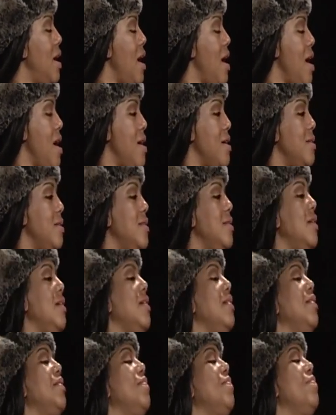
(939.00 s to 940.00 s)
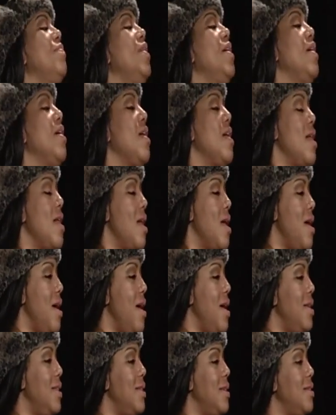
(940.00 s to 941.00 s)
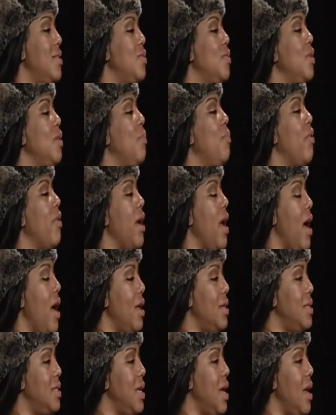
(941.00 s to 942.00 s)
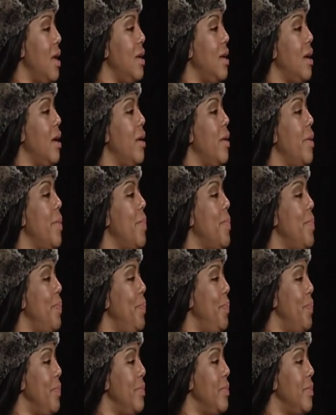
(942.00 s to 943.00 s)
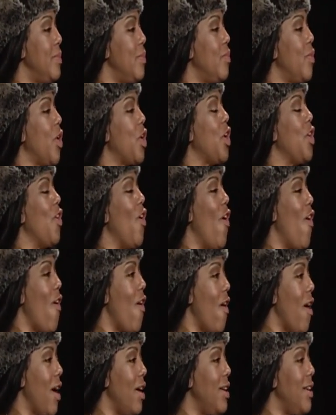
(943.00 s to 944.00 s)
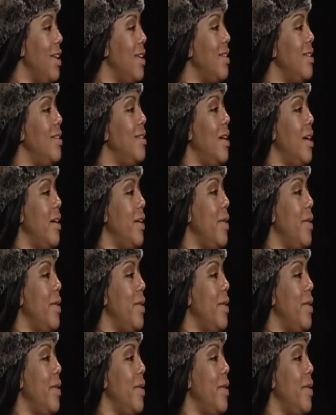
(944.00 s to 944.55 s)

And they're doing the brand and working hard and